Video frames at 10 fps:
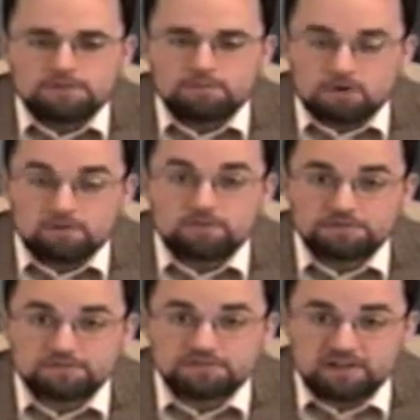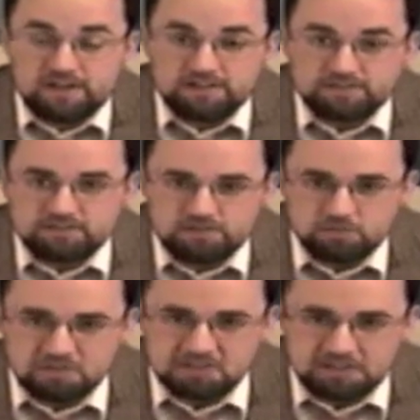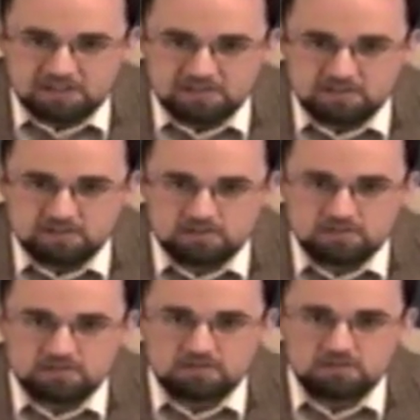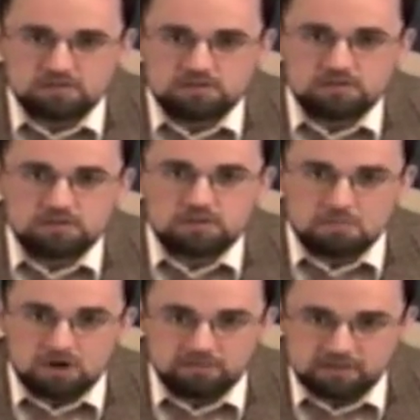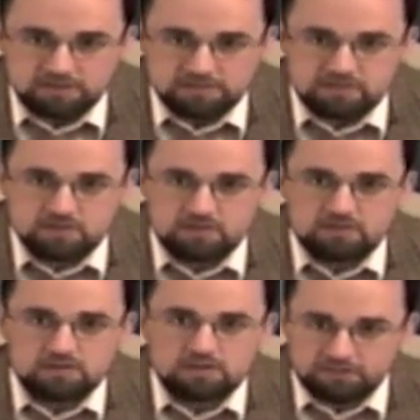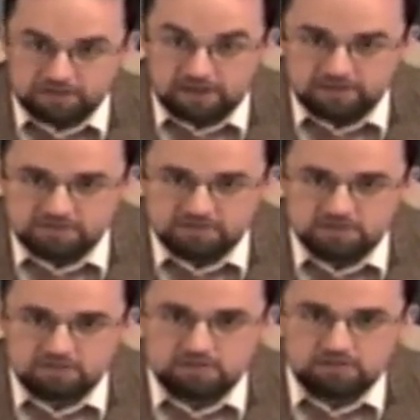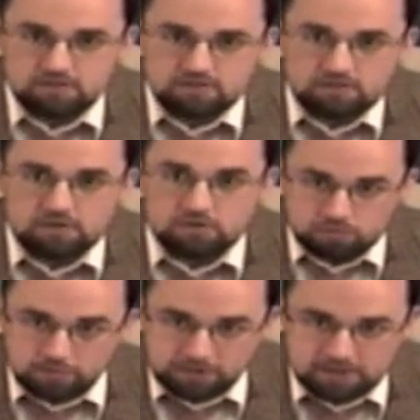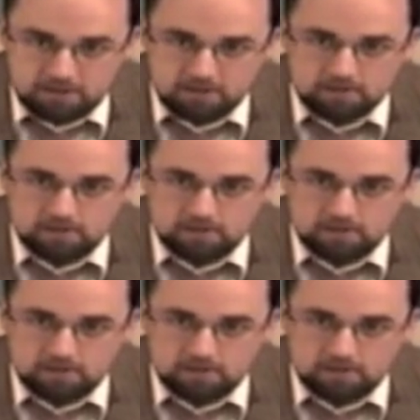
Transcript: The marvels of science, really. Marvelous. Science. Really.